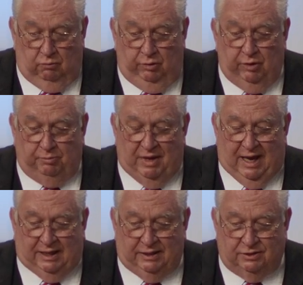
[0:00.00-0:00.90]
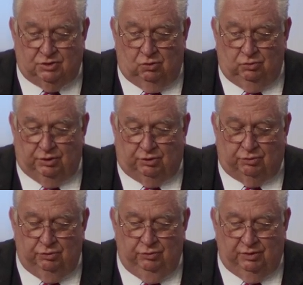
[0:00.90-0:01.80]
We went back and told the
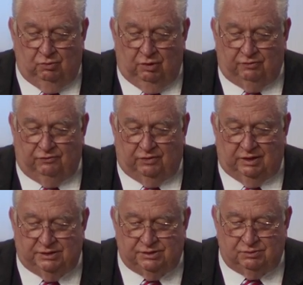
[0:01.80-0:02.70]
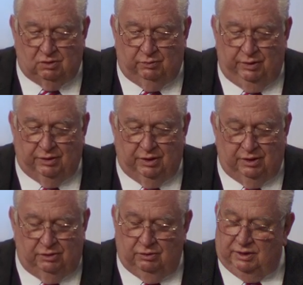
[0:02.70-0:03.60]
crew that worked for us what we were
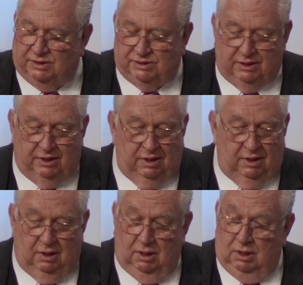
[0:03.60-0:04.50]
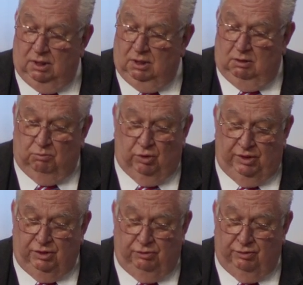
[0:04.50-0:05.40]
going to do, and they said, boy,
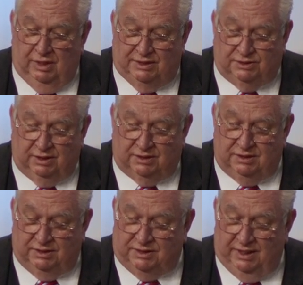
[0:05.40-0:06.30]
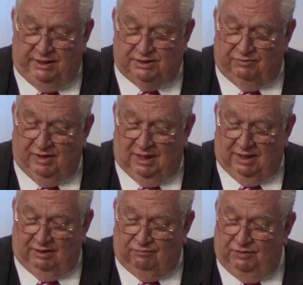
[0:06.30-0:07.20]
you realize that the Tates have got
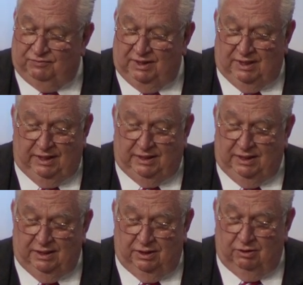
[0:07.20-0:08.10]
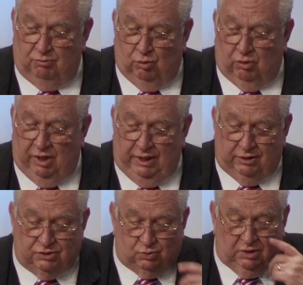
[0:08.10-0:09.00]
like 1,800 more
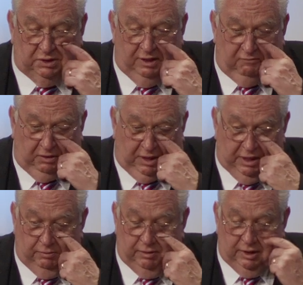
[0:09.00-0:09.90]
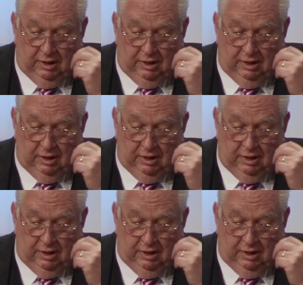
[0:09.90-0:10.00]
acres. We'll never get them in.